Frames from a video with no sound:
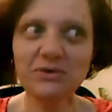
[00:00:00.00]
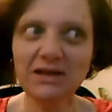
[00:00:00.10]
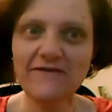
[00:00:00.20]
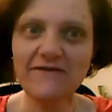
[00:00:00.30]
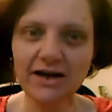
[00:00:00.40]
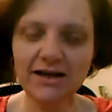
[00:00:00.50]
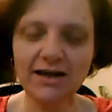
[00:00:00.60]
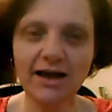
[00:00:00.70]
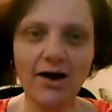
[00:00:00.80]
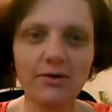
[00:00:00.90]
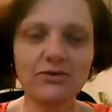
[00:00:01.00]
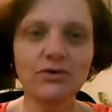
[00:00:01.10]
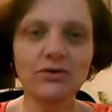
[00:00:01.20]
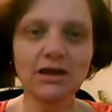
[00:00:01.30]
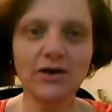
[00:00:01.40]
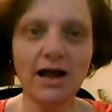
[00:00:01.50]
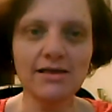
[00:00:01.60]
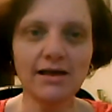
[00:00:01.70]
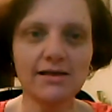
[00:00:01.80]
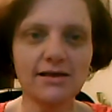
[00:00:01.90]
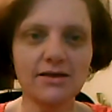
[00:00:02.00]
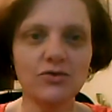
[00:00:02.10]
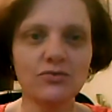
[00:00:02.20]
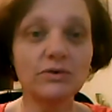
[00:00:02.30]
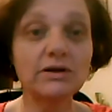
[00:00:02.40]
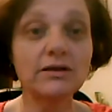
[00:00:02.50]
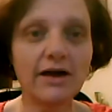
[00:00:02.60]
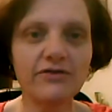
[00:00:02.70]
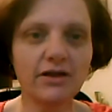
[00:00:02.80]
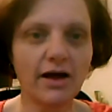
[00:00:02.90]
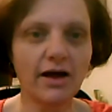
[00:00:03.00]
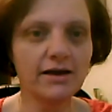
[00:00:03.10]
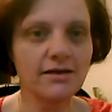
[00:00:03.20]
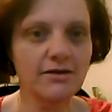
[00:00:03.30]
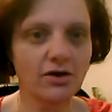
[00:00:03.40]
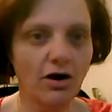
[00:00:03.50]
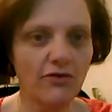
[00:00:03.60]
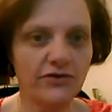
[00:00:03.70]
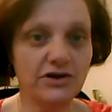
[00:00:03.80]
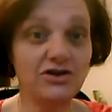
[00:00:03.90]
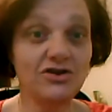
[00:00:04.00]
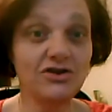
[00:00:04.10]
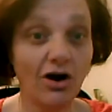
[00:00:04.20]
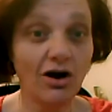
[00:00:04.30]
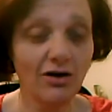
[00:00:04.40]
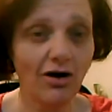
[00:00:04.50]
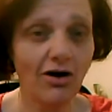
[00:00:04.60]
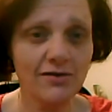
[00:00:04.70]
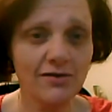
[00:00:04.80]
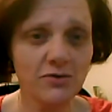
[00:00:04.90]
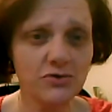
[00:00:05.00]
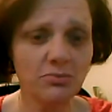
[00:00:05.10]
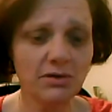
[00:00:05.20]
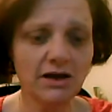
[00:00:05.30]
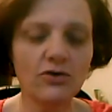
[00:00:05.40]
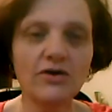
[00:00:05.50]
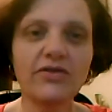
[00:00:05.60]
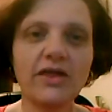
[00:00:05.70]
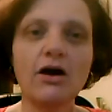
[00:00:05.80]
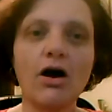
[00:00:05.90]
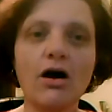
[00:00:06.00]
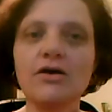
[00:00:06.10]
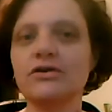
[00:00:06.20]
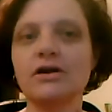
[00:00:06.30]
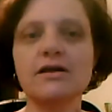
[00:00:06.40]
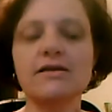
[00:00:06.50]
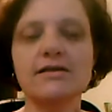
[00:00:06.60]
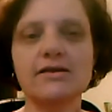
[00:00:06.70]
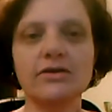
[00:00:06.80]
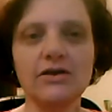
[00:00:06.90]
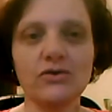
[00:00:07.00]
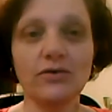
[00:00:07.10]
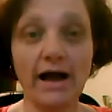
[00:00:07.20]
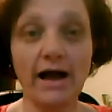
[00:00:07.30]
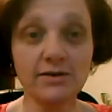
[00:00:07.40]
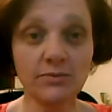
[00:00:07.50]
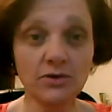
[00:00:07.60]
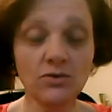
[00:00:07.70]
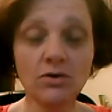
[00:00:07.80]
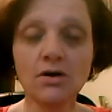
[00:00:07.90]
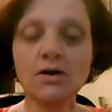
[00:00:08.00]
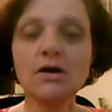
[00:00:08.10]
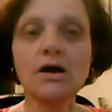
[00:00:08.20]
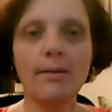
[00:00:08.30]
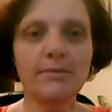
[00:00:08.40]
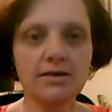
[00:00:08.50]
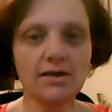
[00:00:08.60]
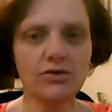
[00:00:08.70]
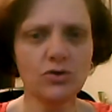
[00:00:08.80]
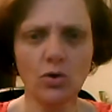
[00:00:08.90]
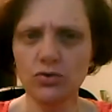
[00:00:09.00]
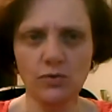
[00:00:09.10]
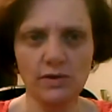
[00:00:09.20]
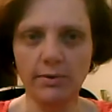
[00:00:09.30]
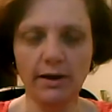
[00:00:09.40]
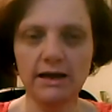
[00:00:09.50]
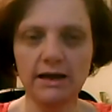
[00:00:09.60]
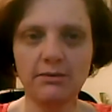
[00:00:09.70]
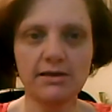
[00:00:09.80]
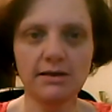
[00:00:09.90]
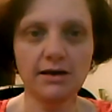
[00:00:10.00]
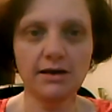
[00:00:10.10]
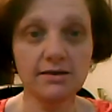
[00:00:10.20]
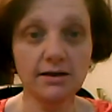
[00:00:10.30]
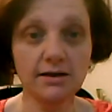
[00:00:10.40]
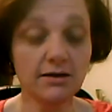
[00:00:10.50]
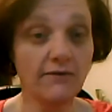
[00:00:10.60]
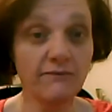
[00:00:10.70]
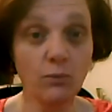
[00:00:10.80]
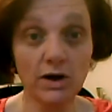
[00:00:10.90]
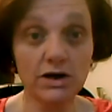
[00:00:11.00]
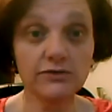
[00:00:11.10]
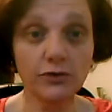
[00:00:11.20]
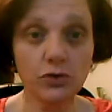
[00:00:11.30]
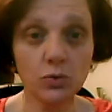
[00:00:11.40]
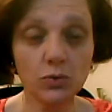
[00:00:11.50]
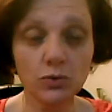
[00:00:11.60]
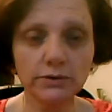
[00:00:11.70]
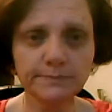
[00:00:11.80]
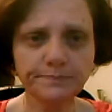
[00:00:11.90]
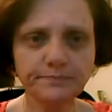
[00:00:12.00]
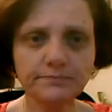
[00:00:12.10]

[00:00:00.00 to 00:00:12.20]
really funny how it really translates that your real life clients are often not on social media, or if they are, they're not necessarily interacting with you. I'm not saying don't use it by any means. I think it's a wonderful tool,